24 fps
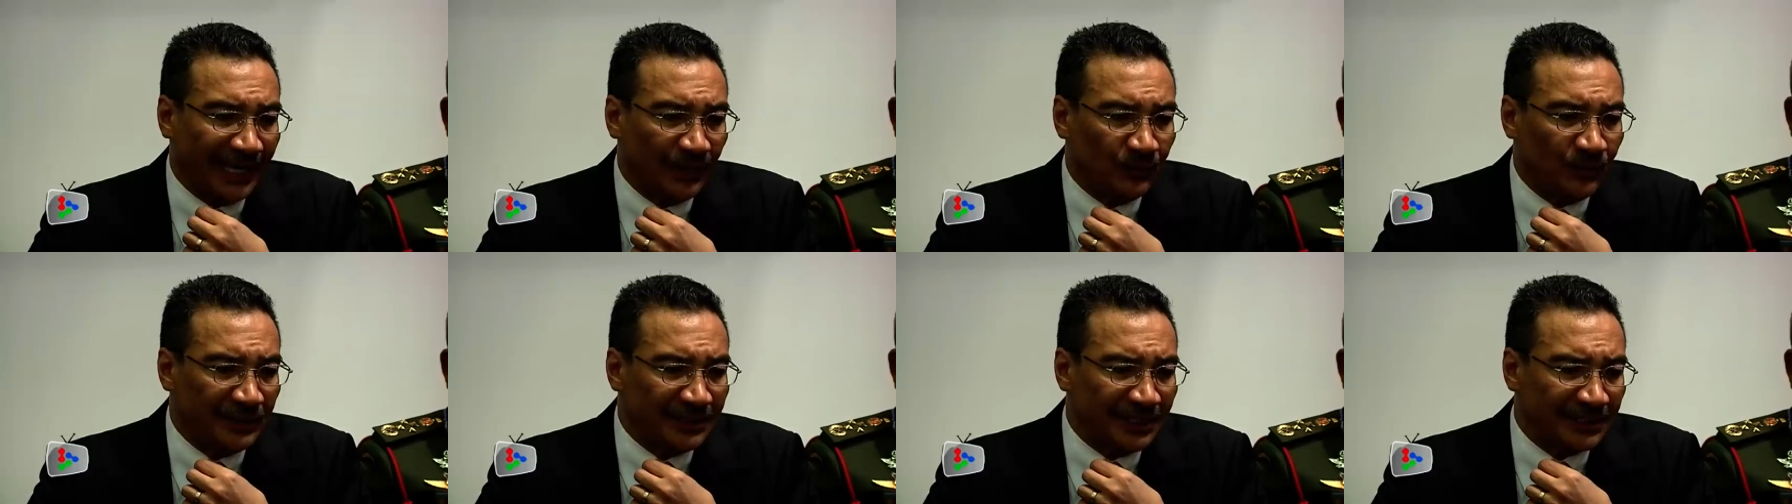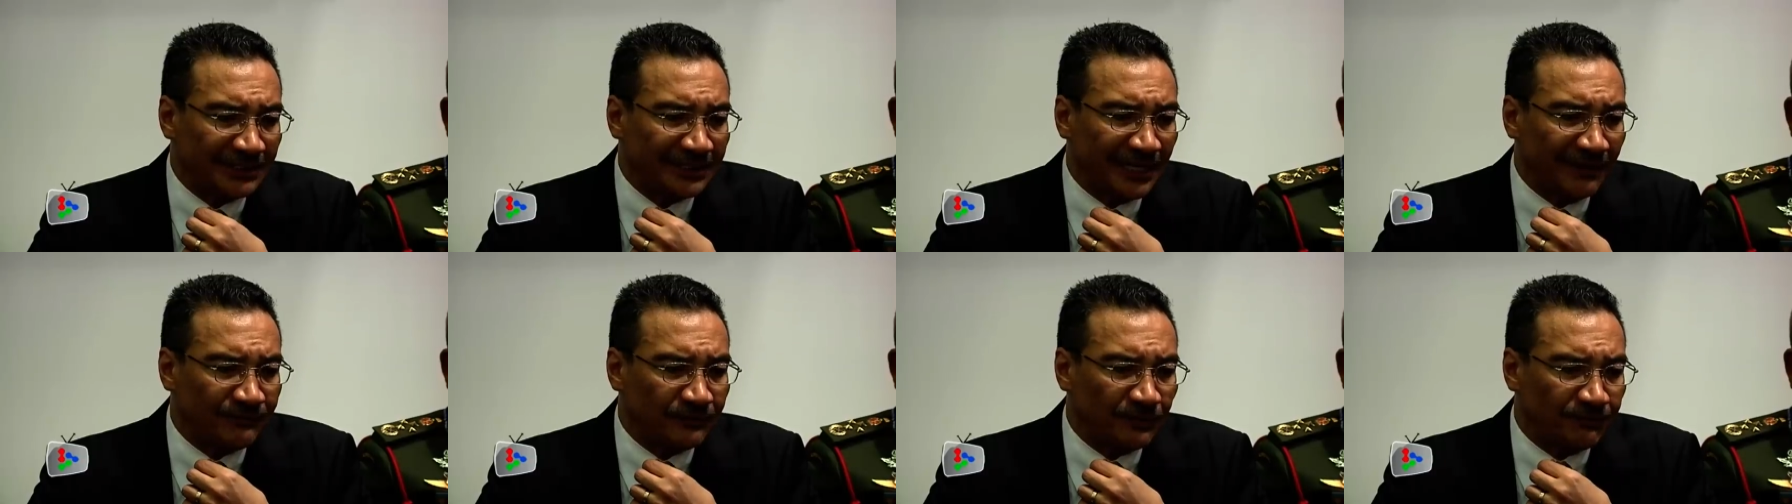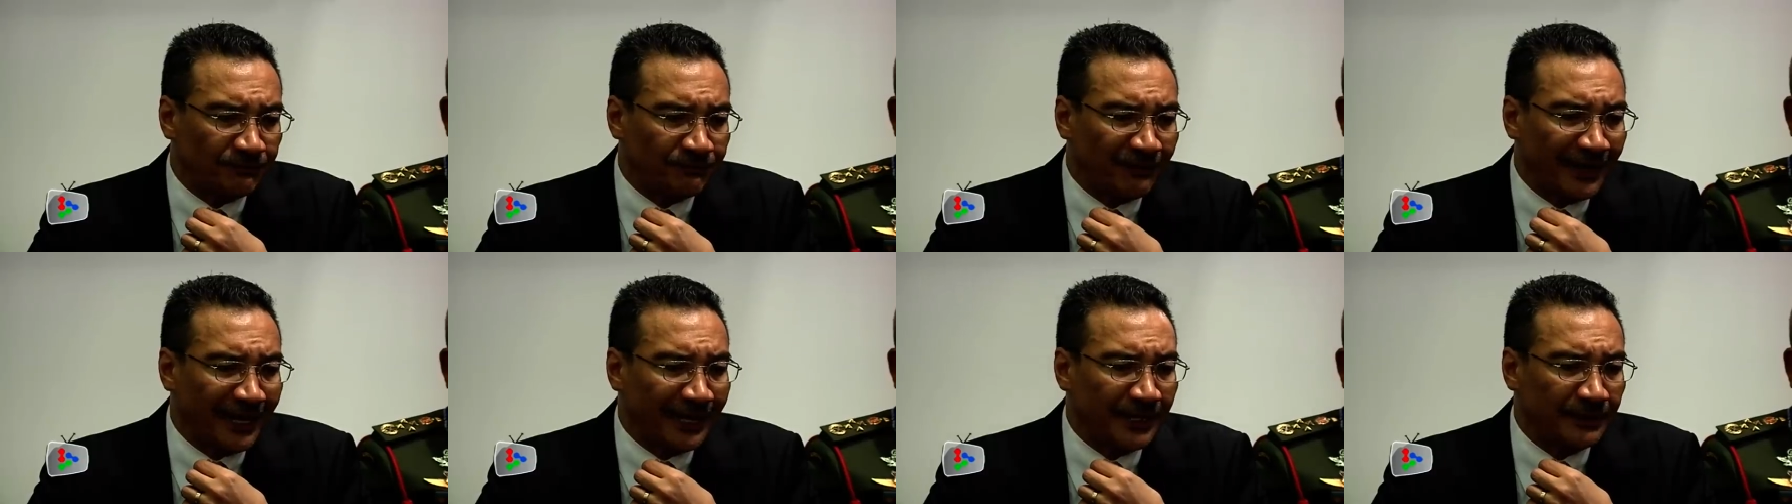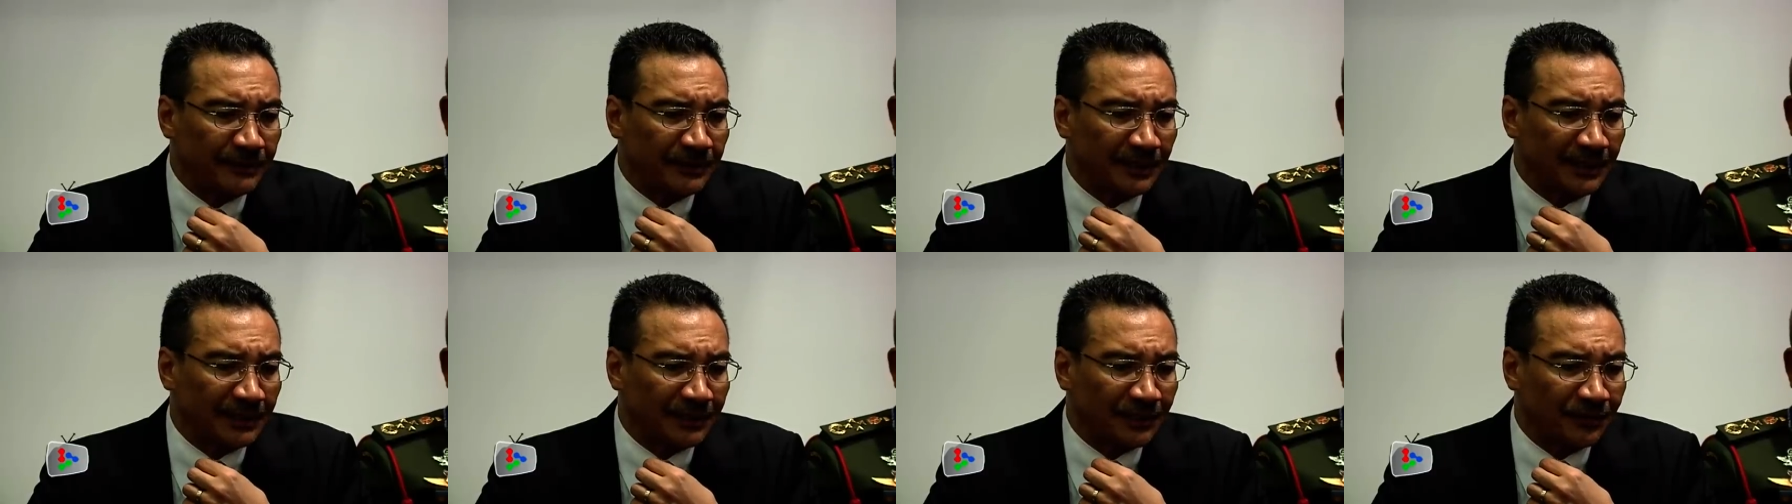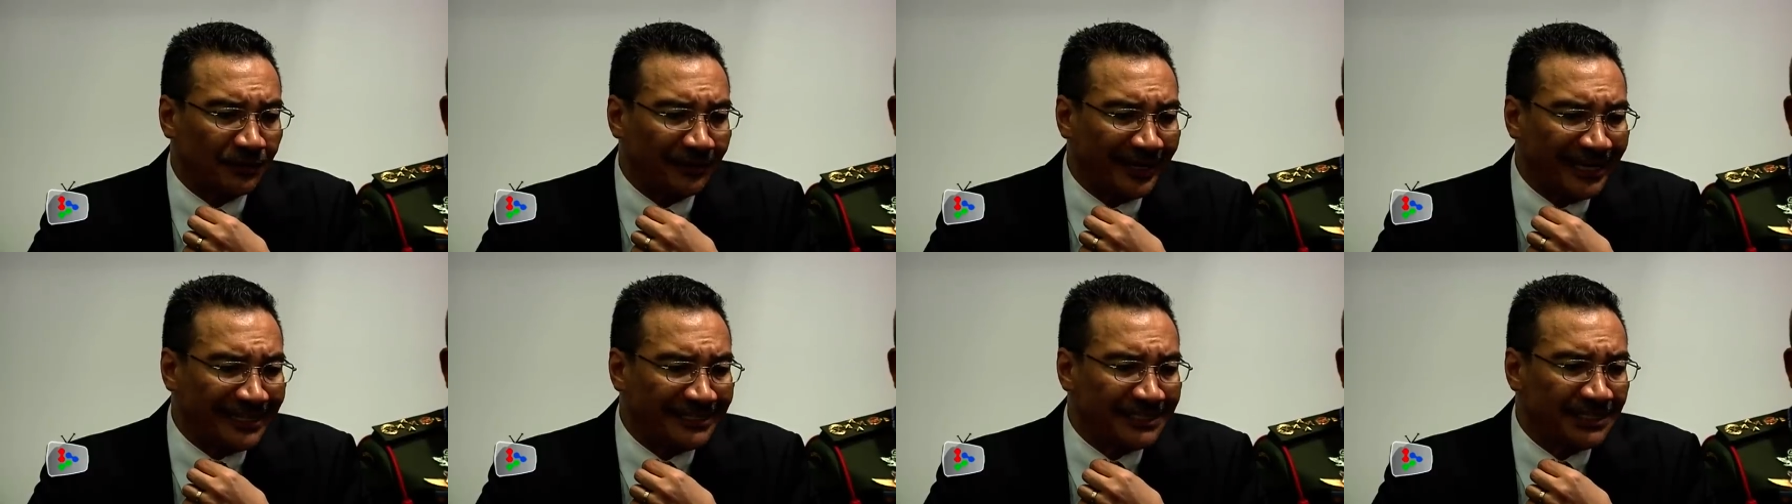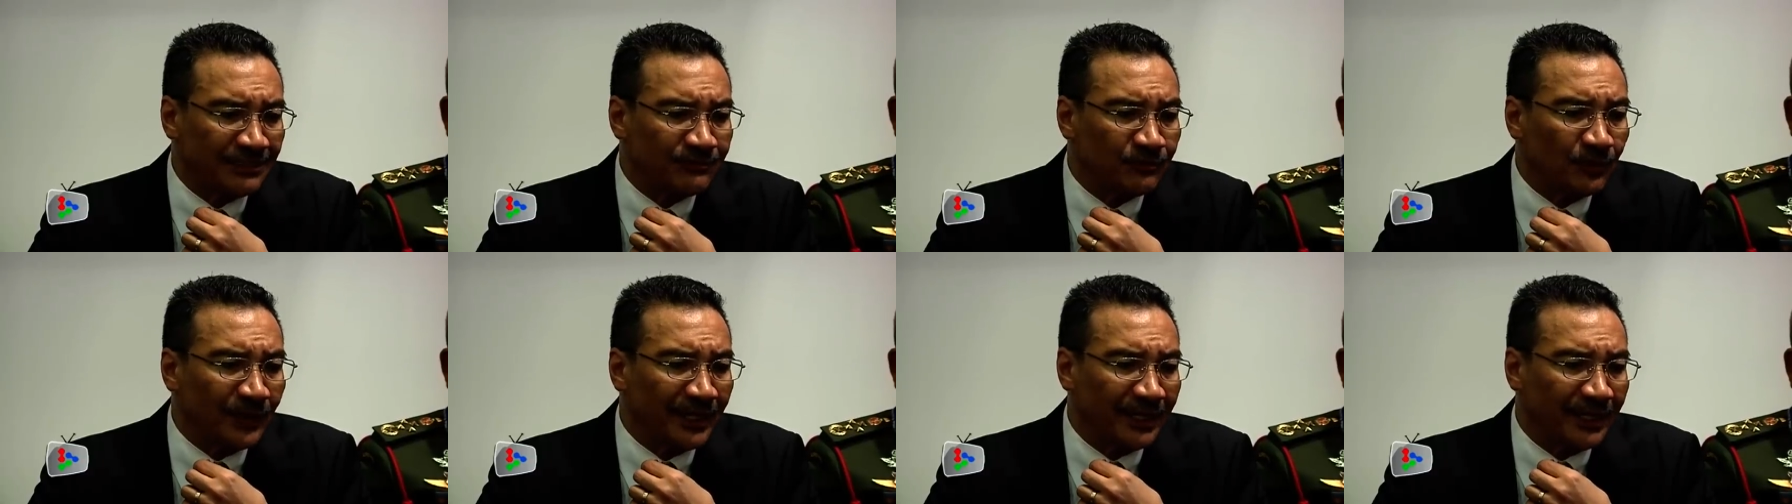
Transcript: and we just have to find creative